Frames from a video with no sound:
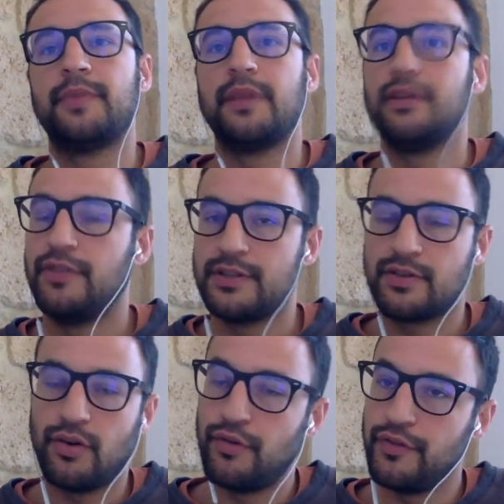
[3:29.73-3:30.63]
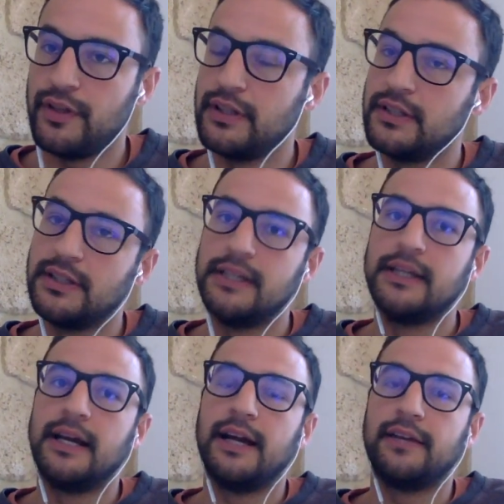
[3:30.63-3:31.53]
If it's coughing
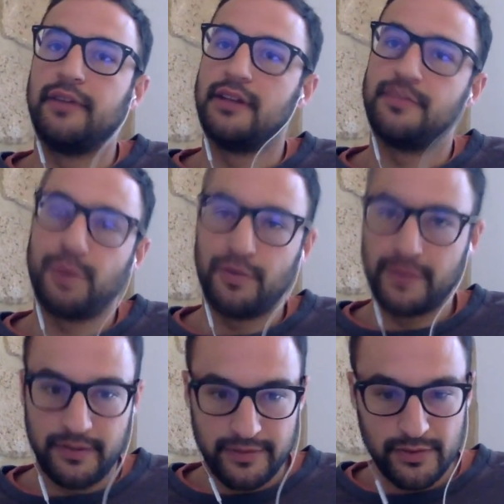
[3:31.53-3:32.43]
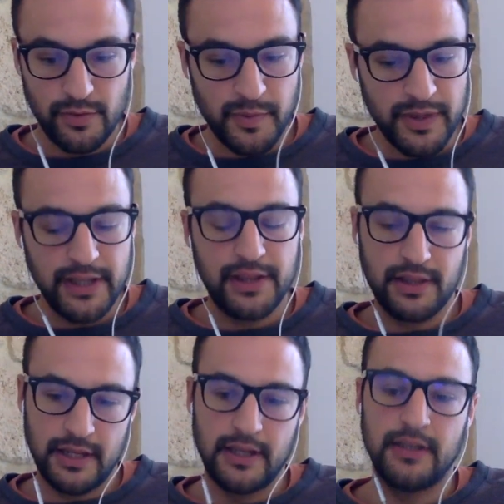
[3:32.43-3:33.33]
and if it has problems to
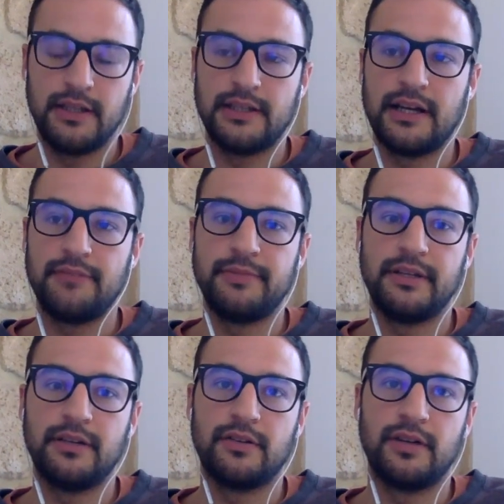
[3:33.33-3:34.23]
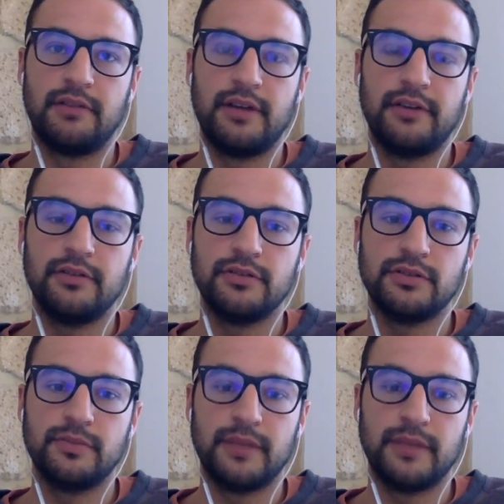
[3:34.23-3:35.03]
breathe, then it can be coronavirus.